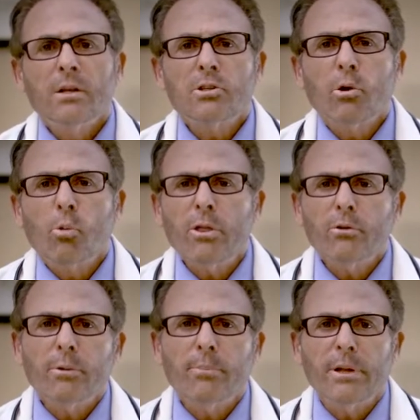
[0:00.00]
So
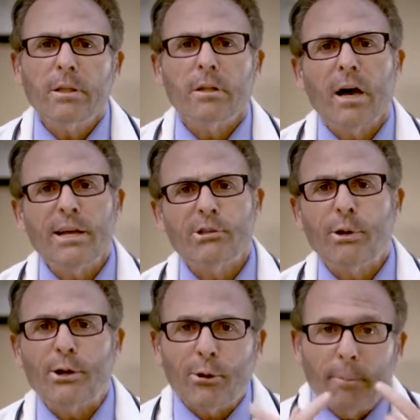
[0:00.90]
whether it be the lines
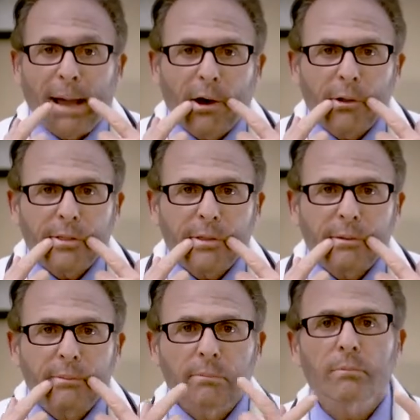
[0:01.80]
around your mouth,
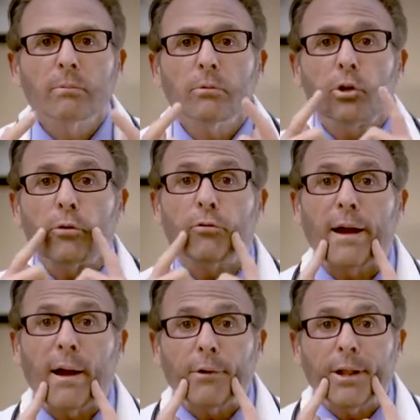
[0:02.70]
your
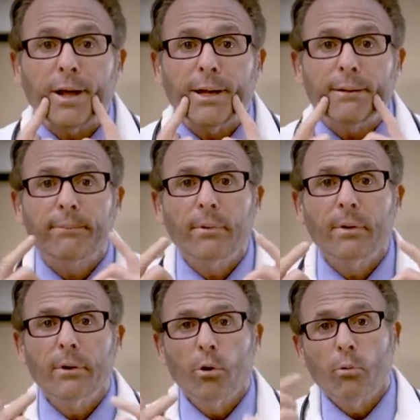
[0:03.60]
frown line,
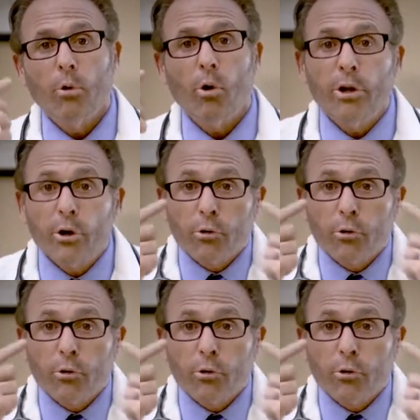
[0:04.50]
or your